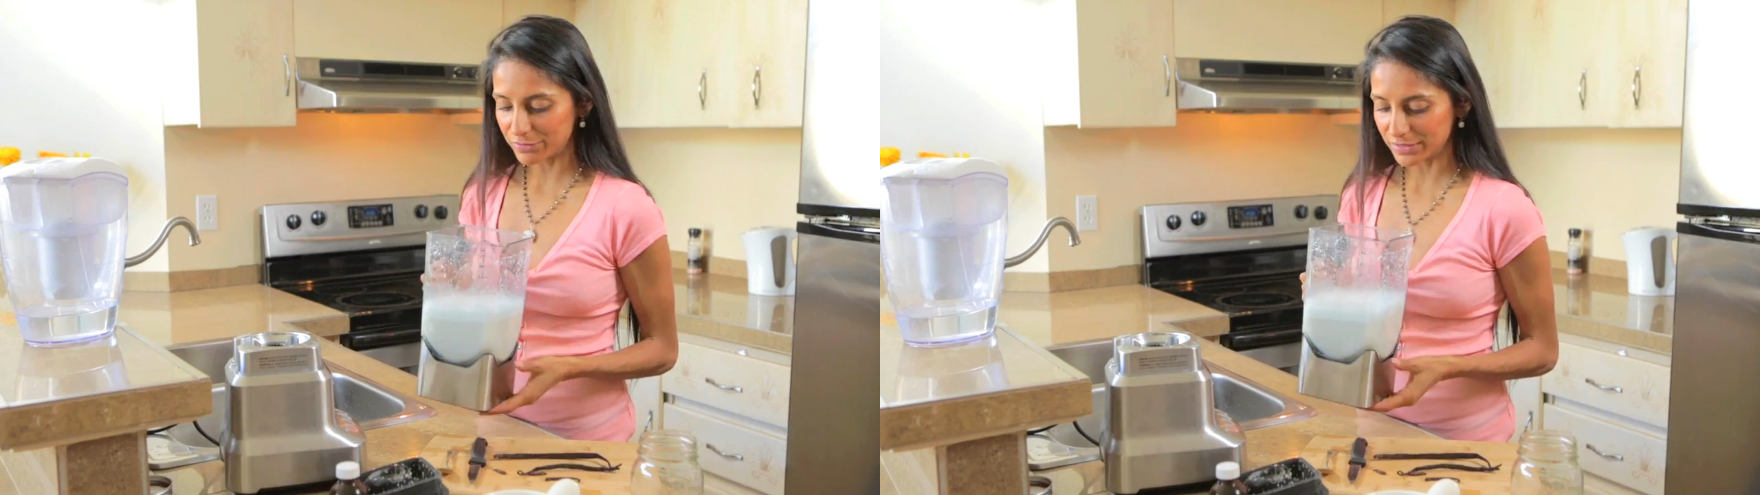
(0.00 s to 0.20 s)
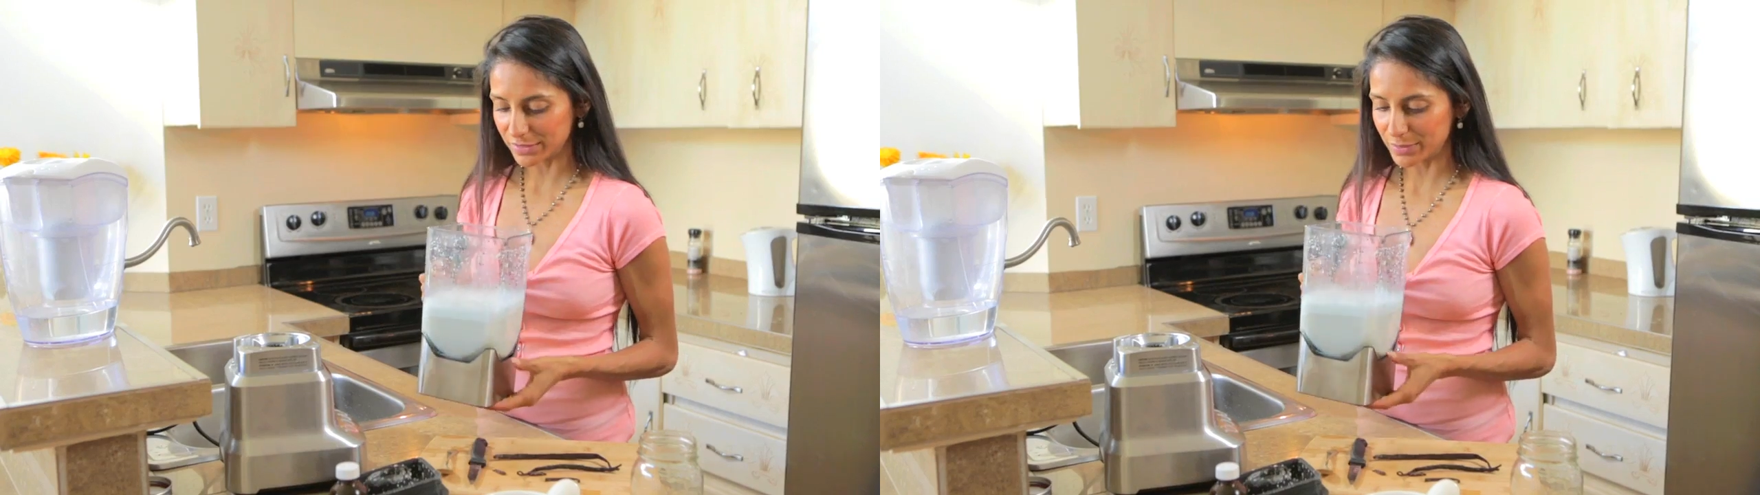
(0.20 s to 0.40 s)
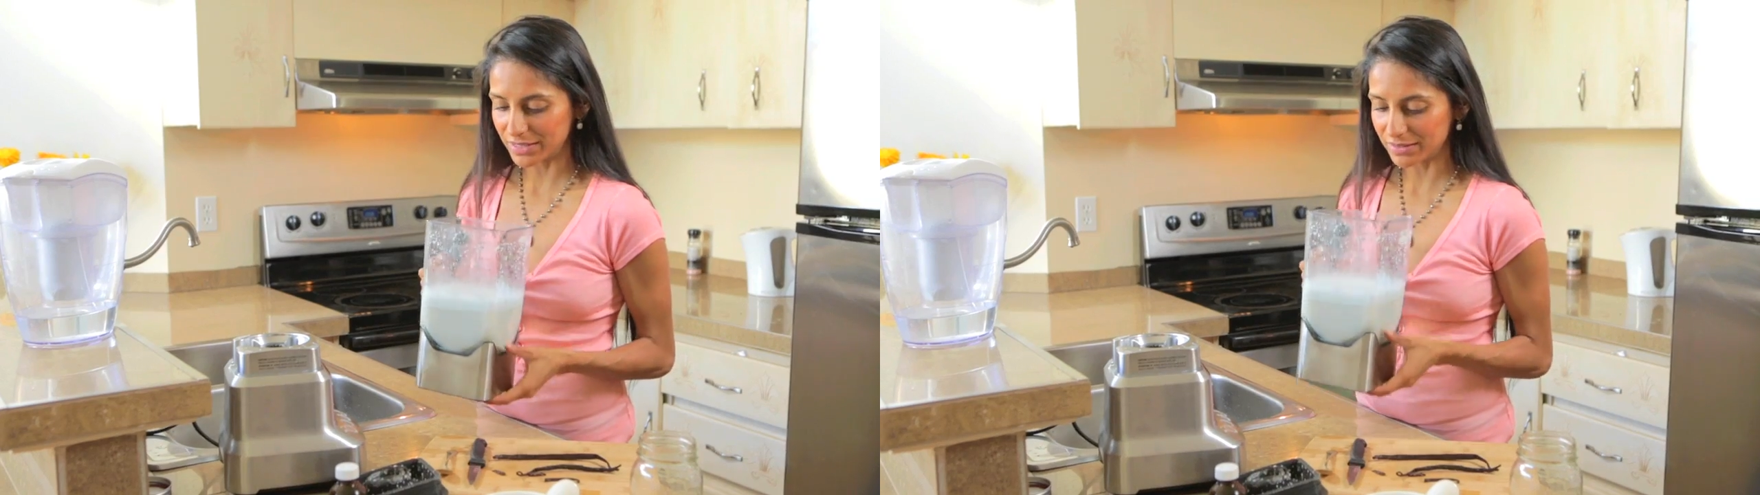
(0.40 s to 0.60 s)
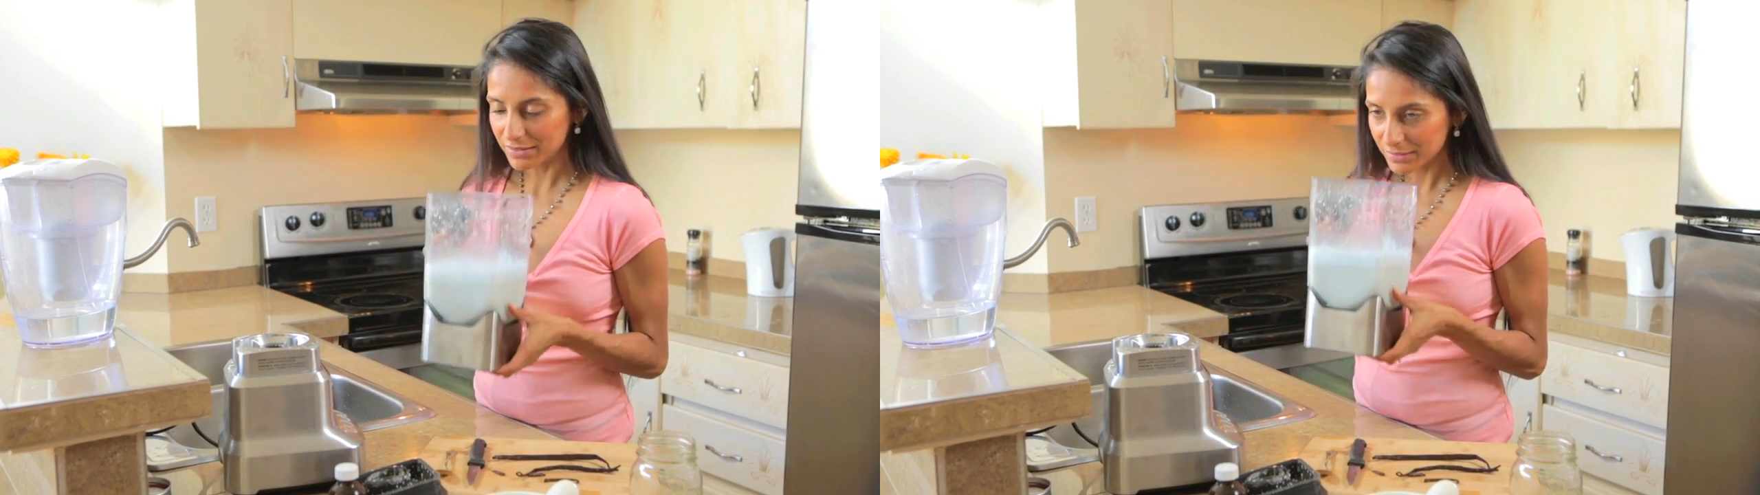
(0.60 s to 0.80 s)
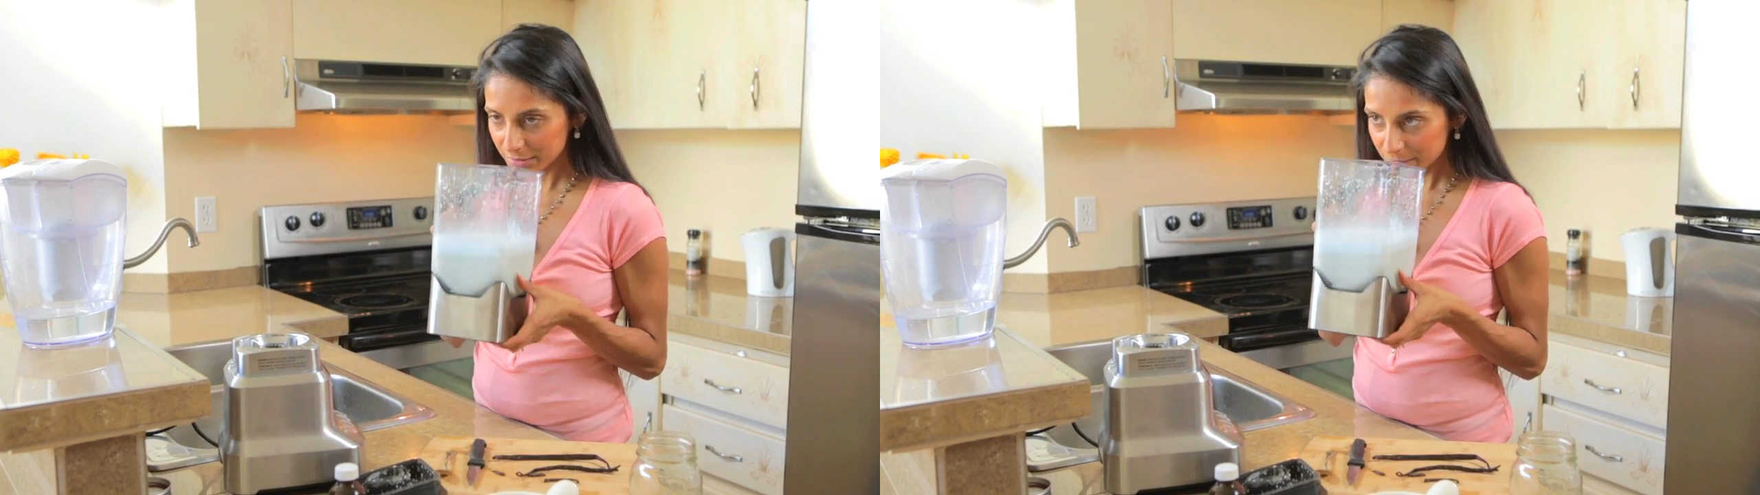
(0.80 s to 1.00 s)
vanilla bean.
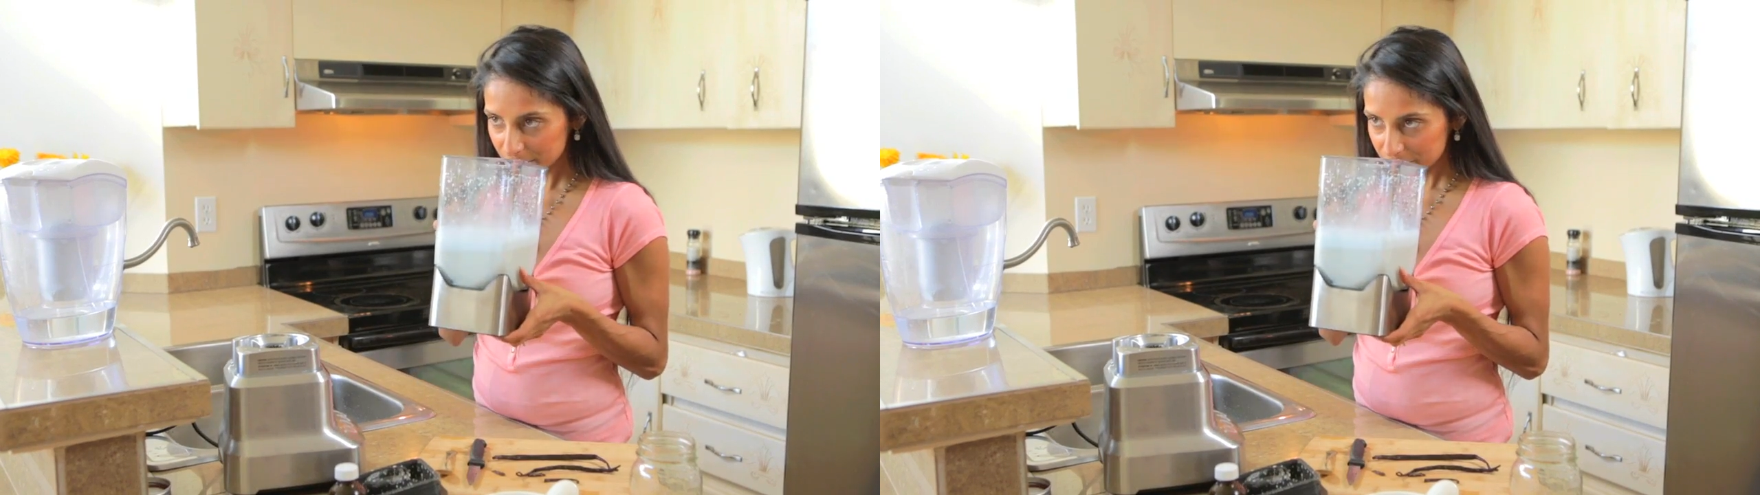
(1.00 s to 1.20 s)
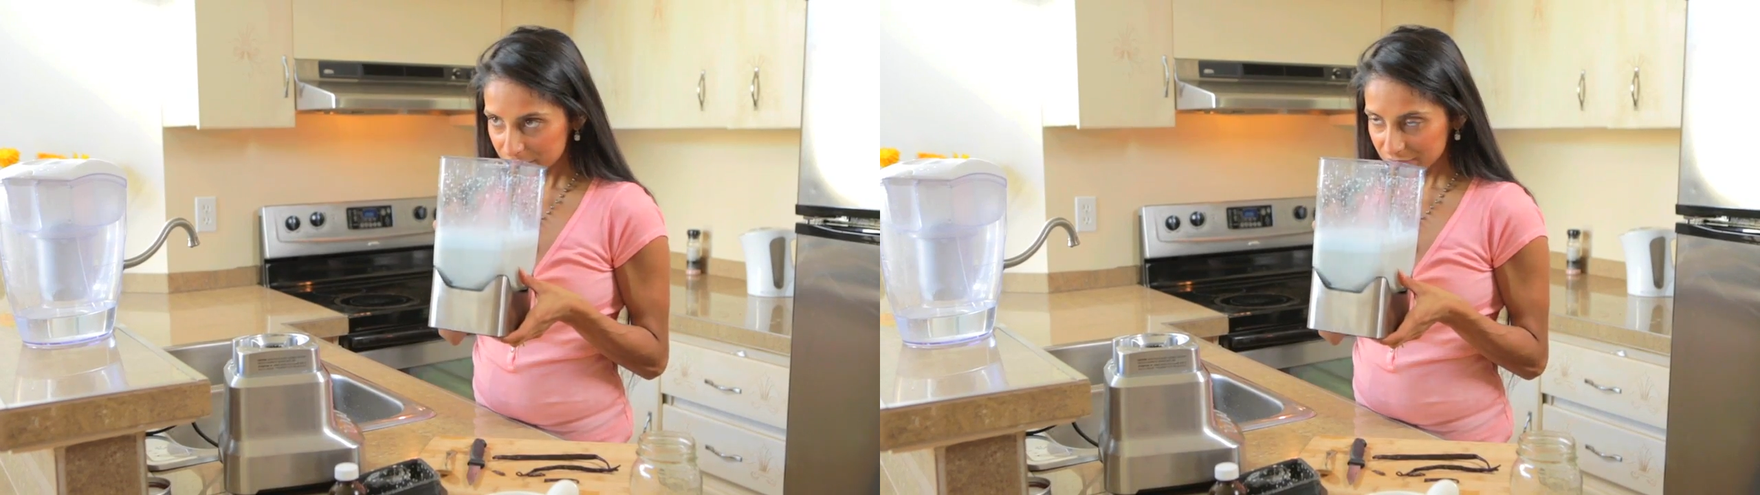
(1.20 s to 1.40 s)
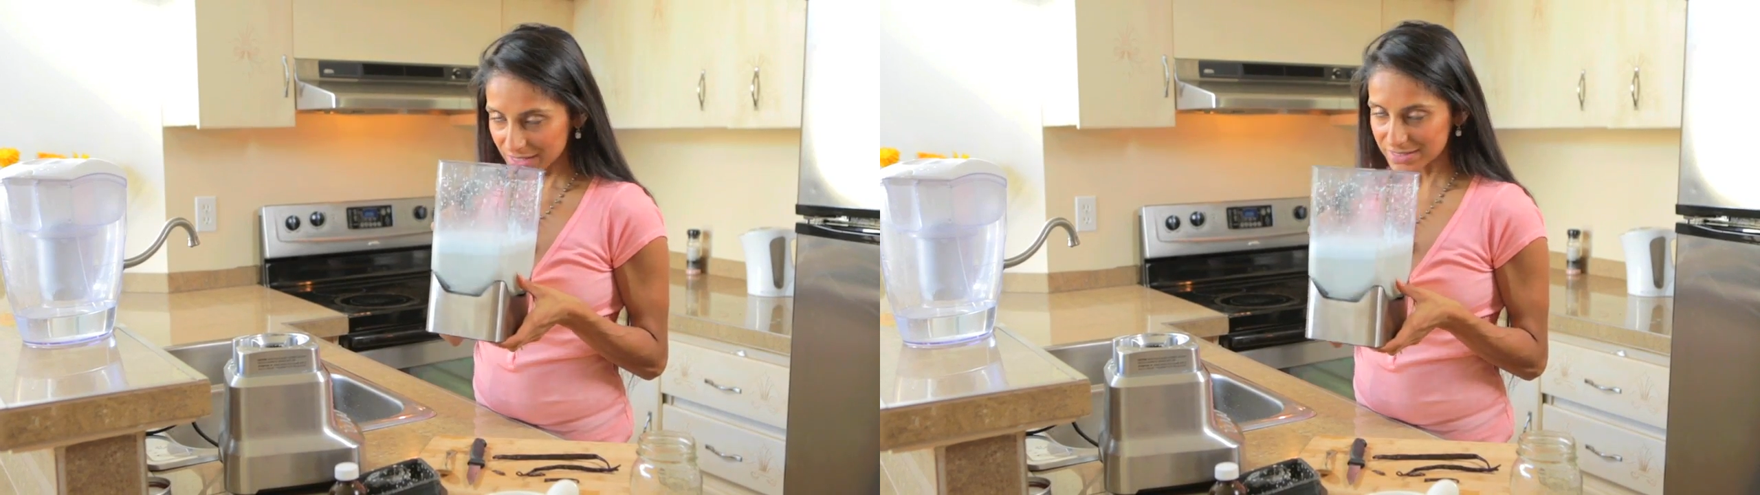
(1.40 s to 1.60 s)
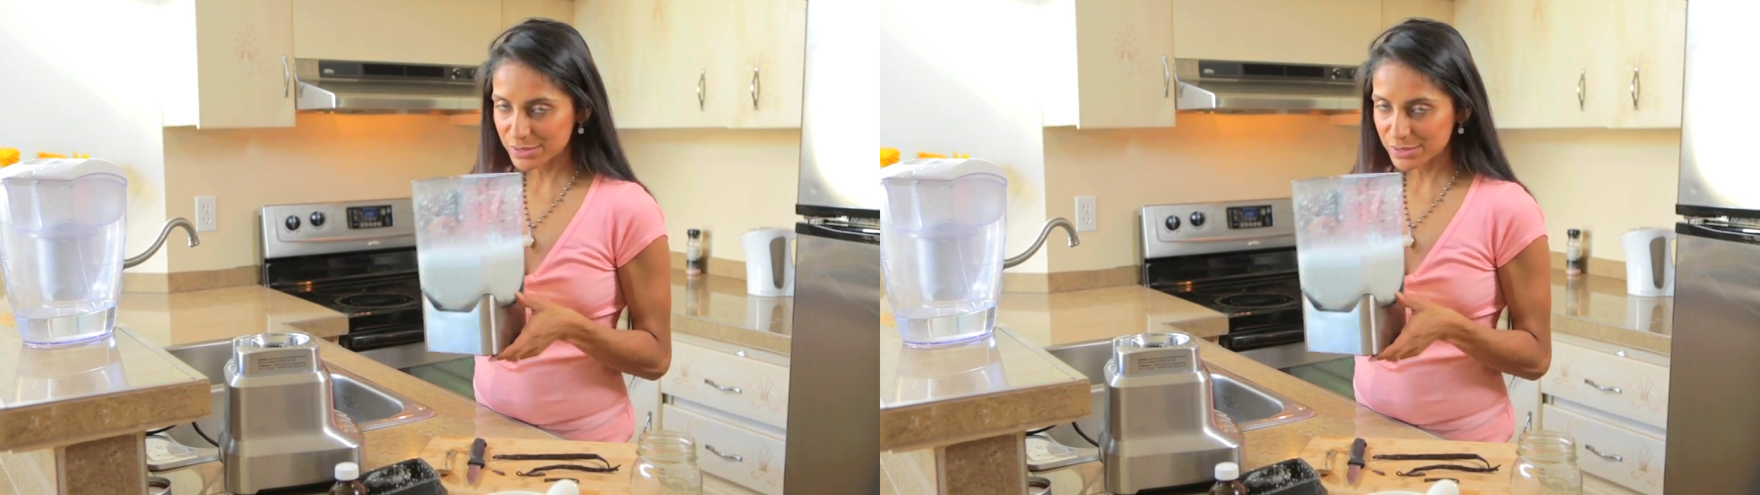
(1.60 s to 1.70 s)
It